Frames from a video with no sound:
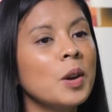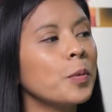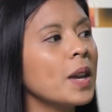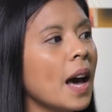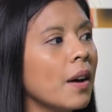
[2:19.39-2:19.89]

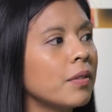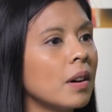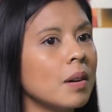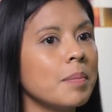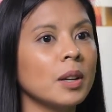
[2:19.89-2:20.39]
We have
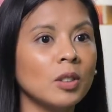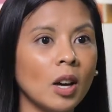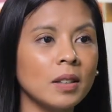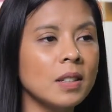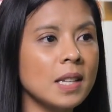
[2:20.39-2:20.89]
the
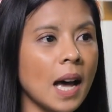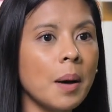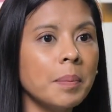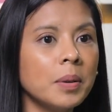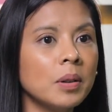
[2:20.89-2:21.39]
McDonald's
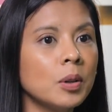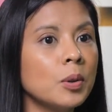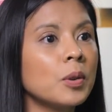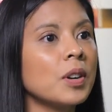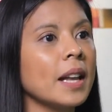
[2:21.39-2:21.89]
app,
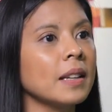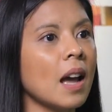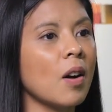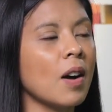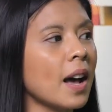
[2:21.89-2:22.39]
who right
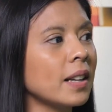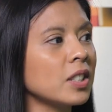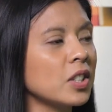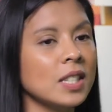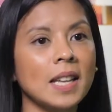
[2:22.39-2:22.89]
now
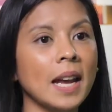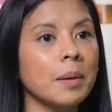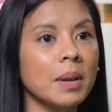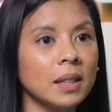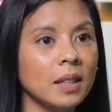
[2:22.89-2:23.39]
has just
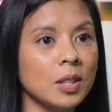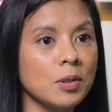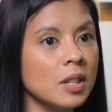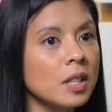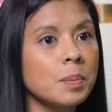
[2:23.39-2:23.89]
9 million
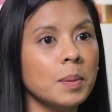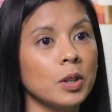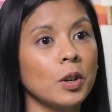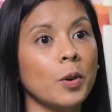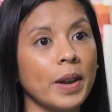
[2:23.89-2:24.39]
users but
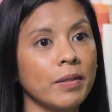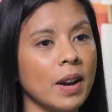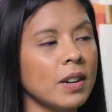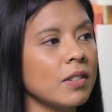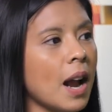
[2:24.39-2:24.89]
growing
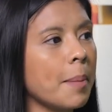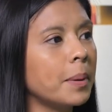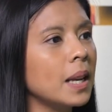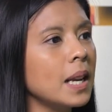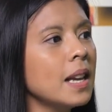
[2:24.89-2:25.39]
very
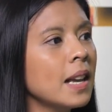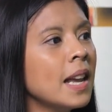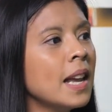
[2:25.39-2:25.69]
rapidly.